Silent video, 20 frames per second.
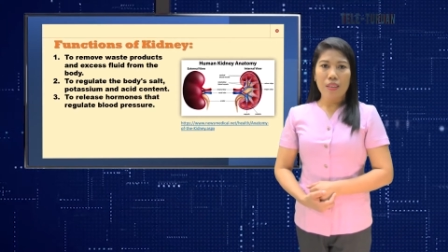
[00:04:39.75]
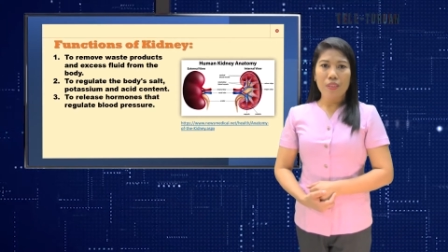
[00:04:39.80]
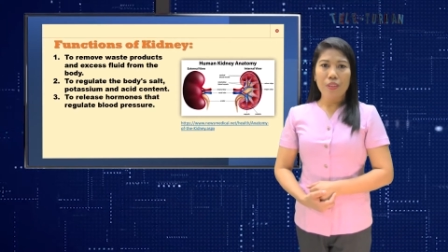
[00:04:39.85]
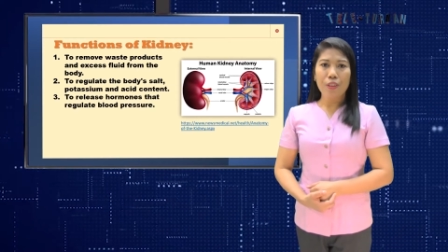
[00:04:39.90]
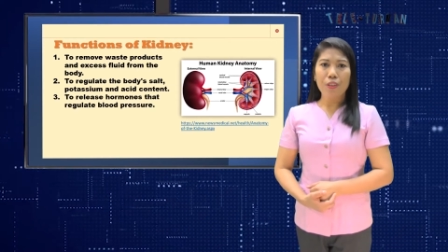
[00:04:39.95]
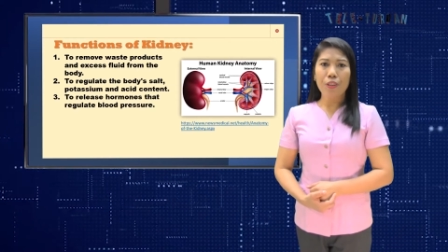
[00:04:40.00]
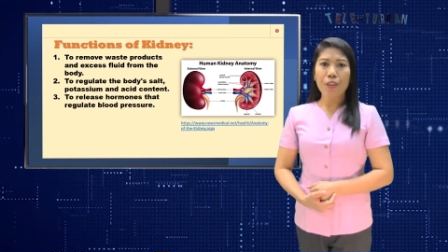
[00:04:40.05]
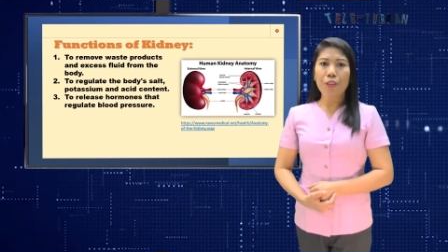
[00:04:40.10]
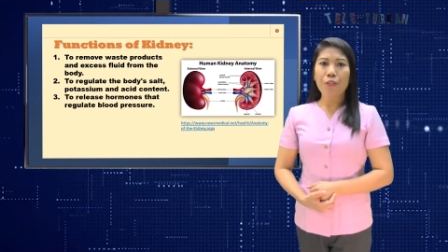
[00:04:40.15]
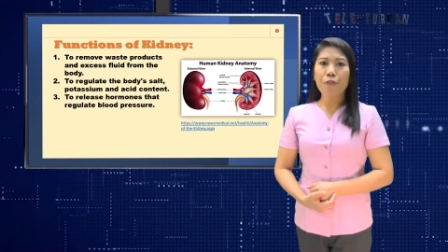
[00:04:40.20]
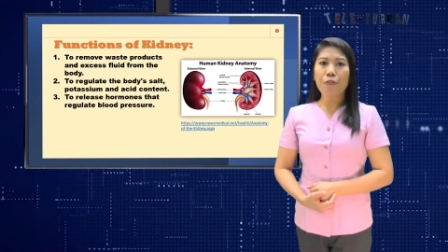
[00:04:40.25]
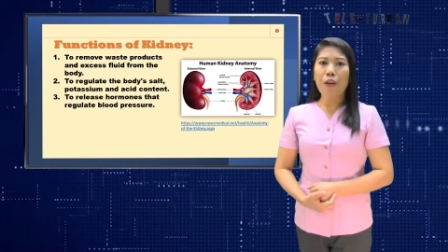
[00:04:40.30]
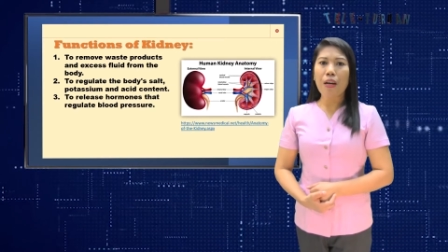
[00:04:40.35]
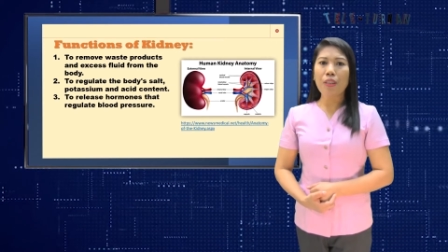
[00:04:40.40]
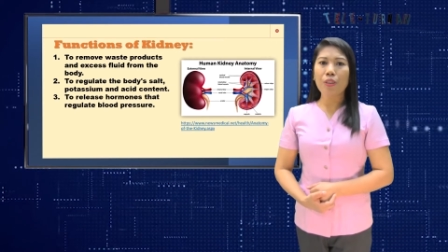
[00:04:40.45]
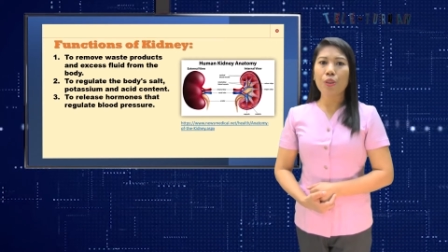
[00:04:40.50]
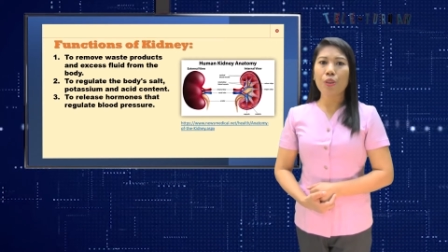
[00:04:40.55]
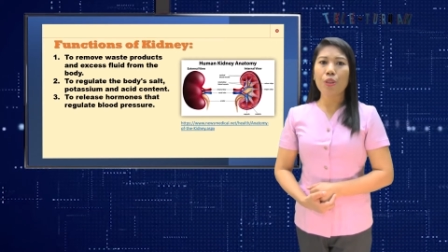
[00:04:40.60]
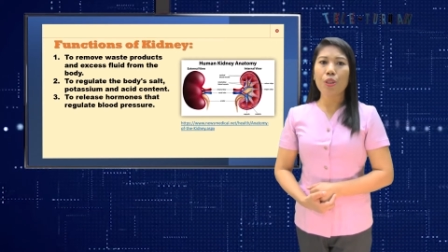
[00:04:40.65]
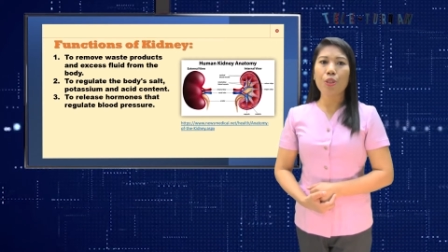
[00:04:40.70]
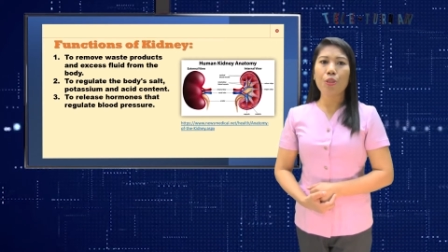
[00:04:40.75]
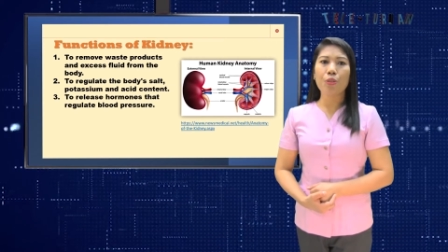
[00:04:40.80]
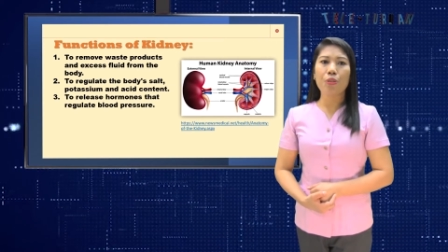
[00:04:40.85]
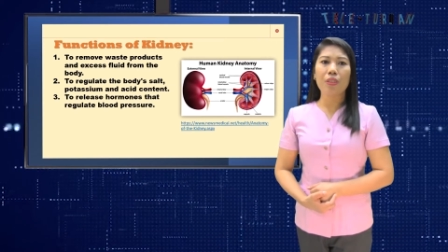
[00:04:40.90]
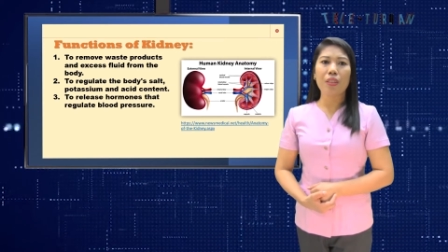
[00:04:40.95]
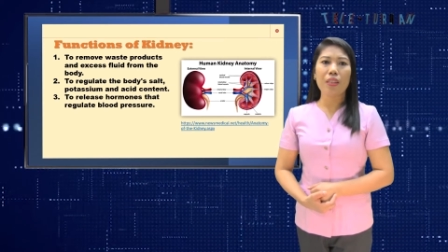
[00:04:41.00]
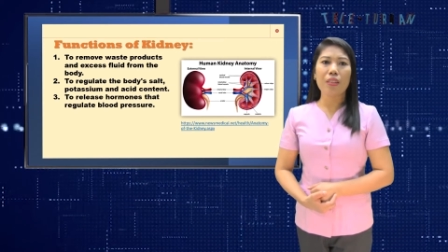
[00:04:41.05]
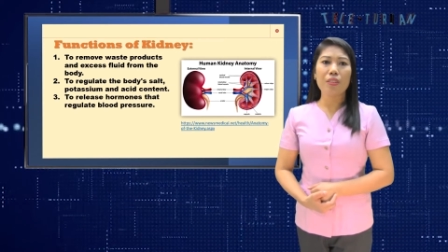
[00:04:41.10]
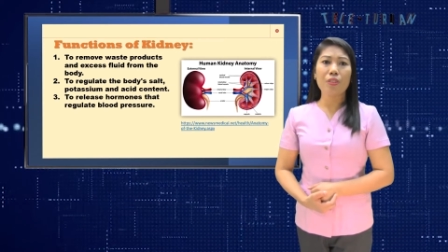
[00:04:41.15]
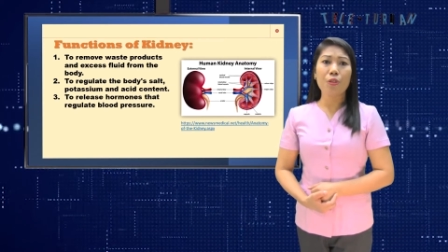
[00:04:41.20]
The third function is to
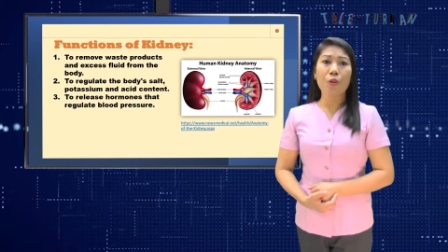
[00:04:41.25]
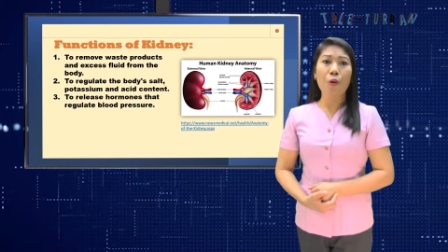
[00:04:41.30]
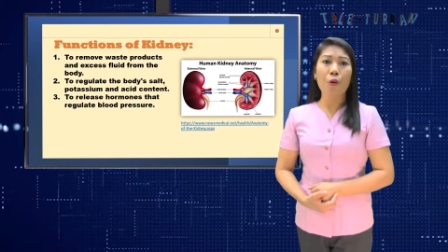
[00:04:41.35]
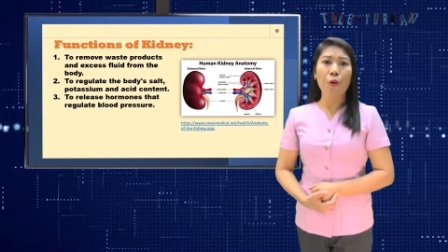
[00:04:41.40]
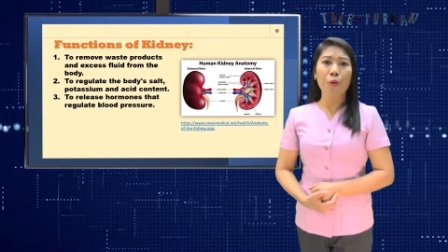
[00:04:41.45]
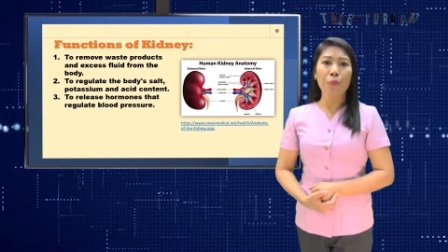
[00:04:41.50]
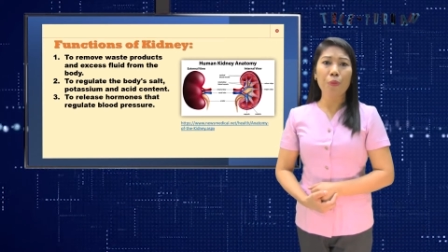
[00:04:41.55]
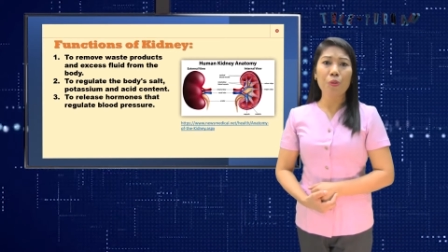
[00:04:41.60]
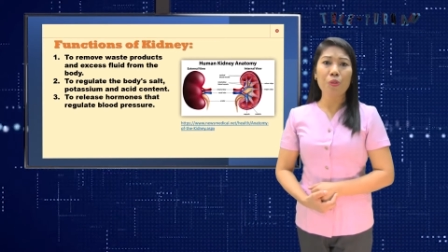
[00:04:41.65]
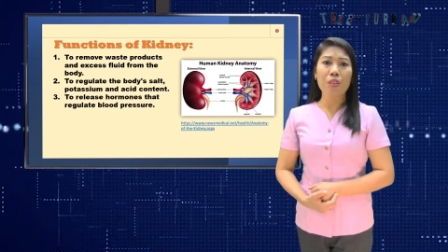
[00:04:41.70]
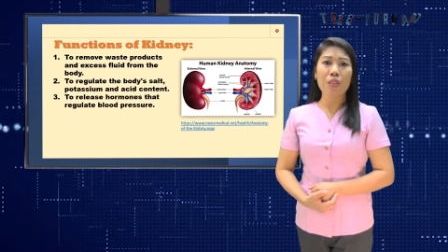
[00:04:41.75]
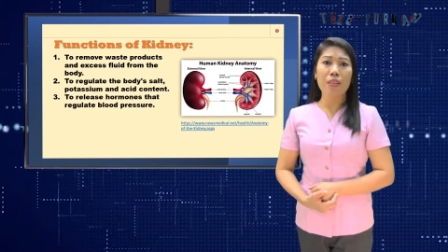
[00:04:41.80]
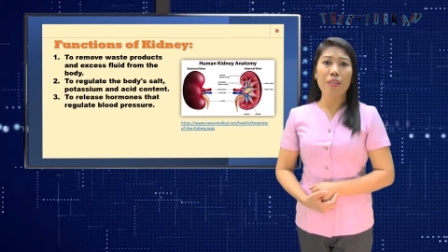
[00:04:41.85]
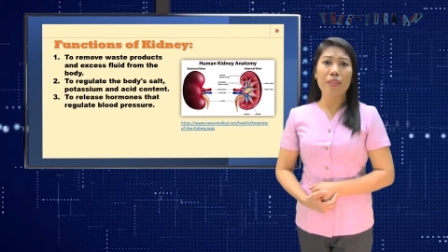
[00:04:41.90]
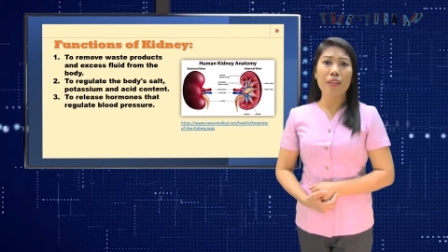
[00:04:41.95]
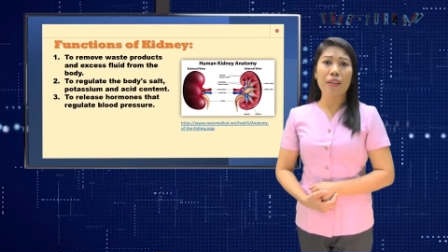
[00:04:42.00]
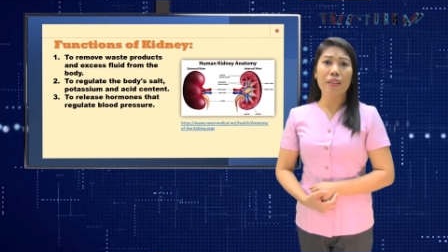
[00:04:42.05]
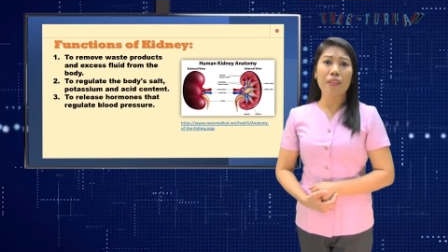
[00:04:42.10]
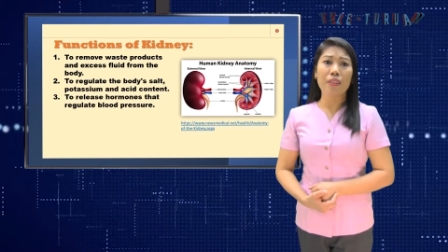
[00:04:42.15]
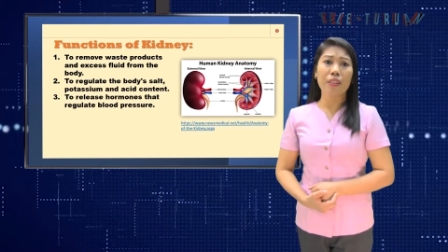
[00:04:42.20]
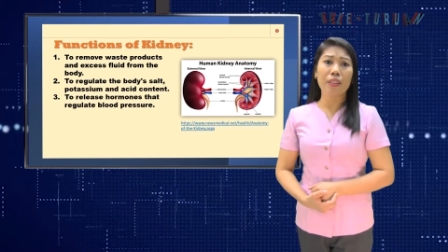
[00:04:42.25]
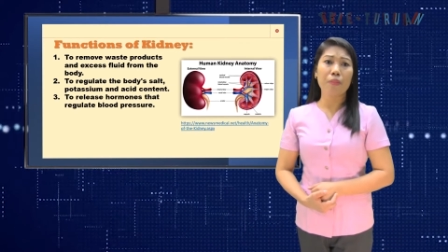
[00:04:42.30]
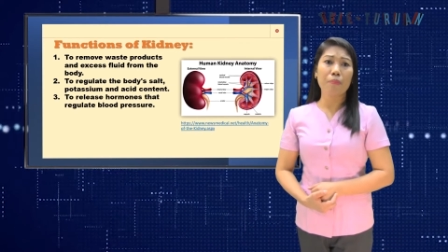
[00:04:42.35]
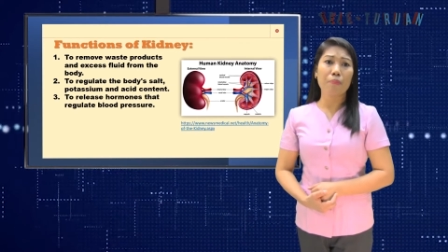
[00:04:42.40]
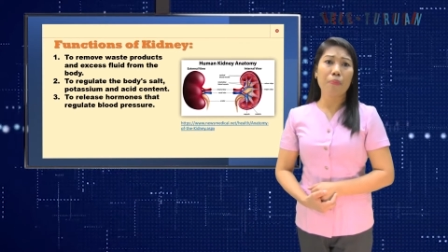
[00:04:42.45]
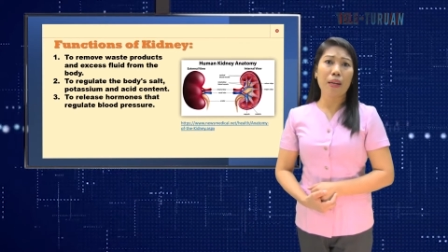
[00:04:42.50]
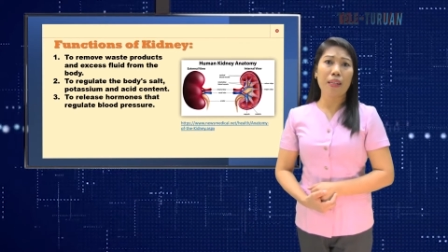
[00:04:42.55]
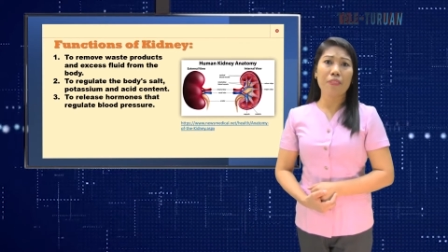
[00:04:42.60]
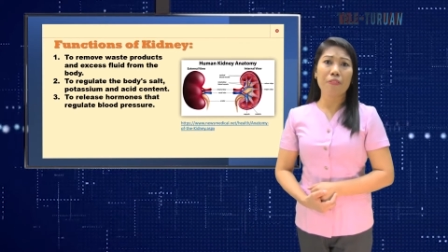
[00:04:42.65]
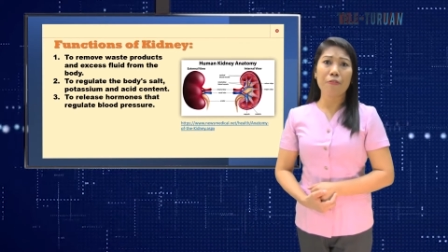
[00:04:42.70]
release hormones that
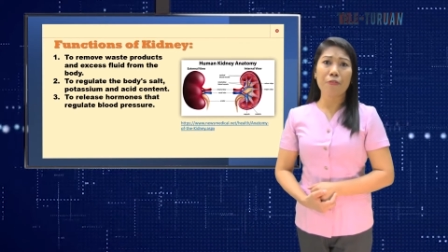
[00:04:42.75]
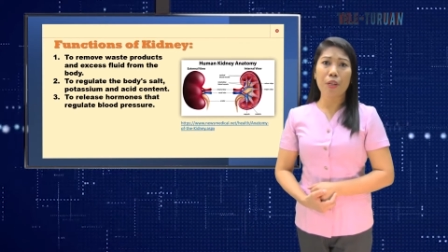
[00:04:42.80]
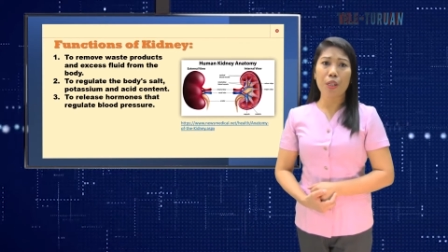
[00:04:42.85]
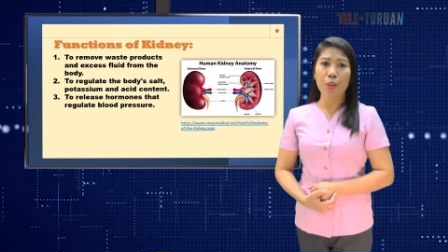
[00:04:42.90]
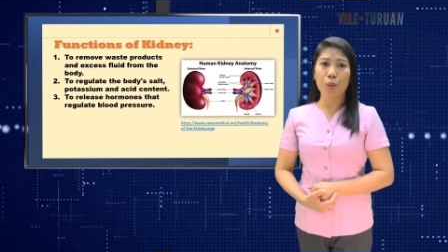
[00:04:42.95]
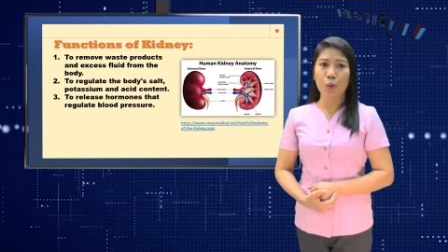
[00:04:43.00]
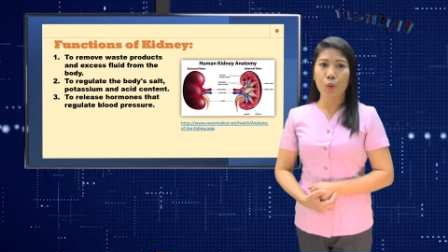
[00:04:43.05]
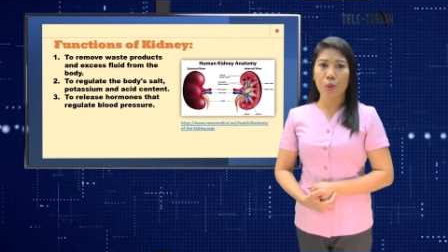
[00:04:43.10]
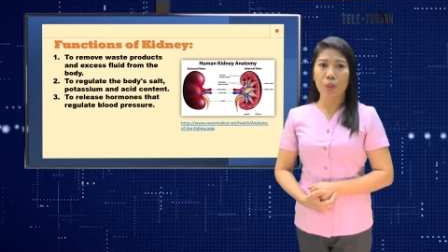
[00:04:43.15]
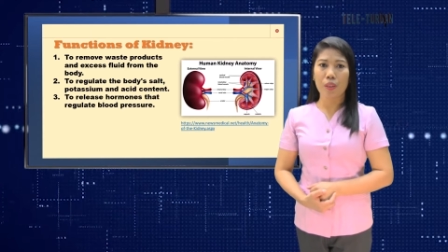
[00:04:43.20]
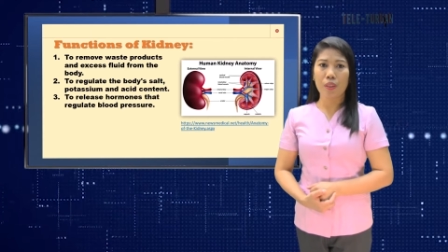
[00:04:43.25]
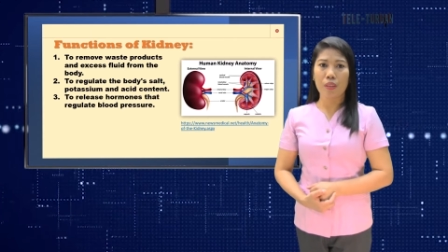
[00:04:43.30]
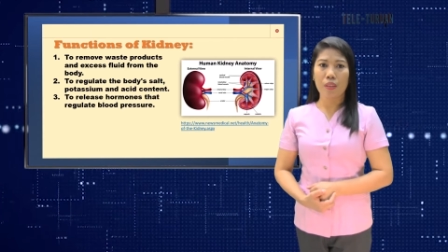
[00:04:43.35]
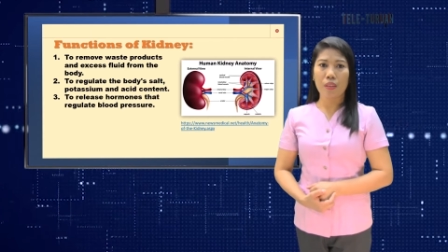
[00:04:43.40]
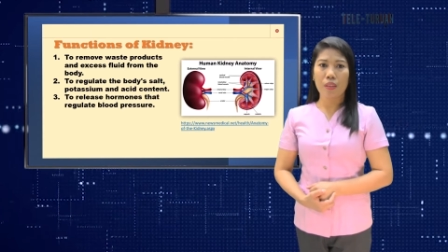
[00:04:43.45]
regulate blood pressure.